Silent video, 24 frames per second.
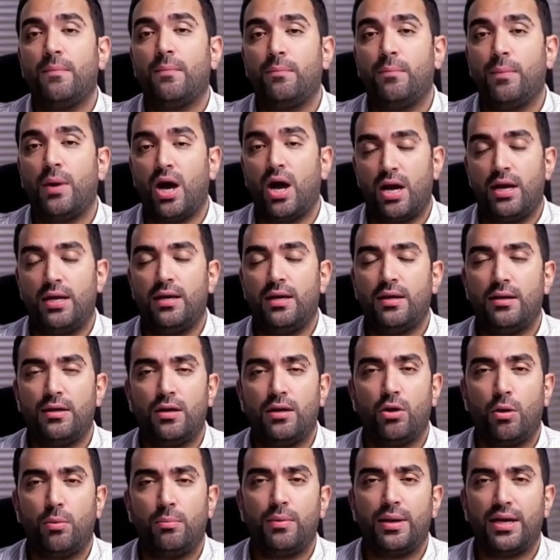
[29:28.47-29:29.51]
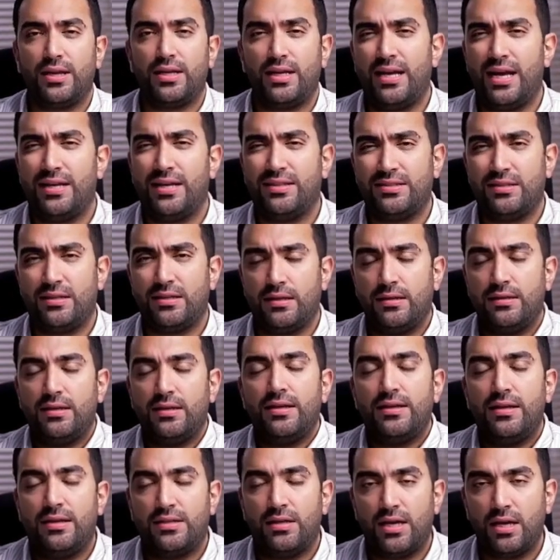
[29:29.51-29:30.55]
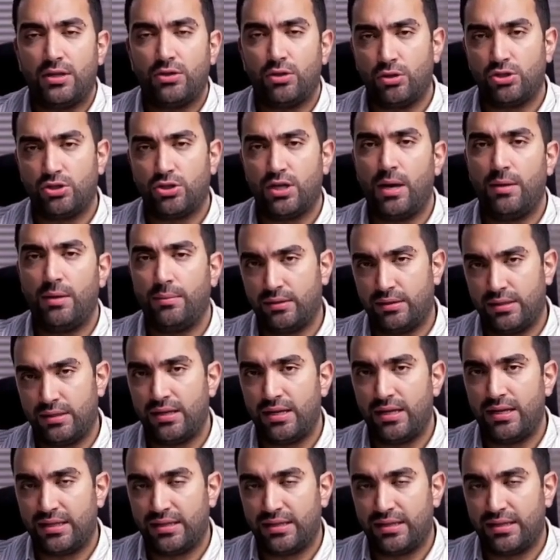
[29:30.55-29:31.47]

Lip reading: park the domain, guys, this is not your job.